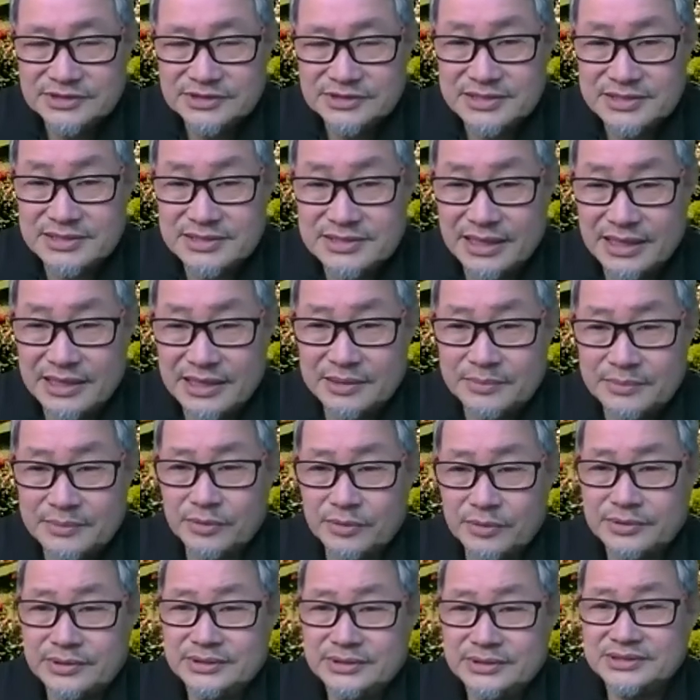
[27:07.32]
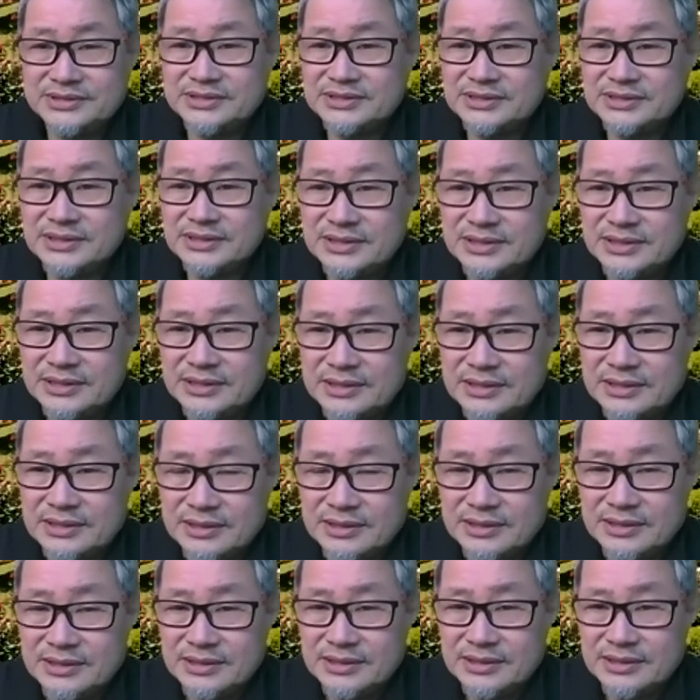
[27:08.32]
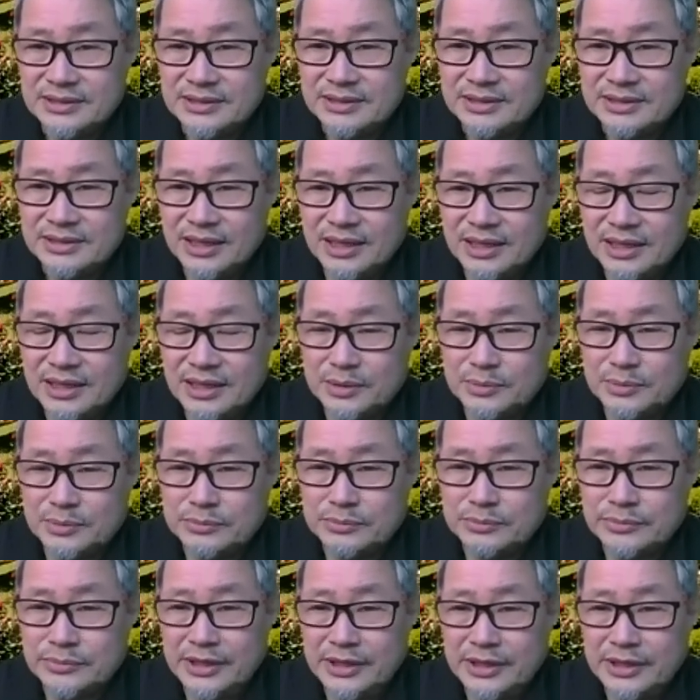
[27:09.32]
Signing bonus. Mm-hmm. Um,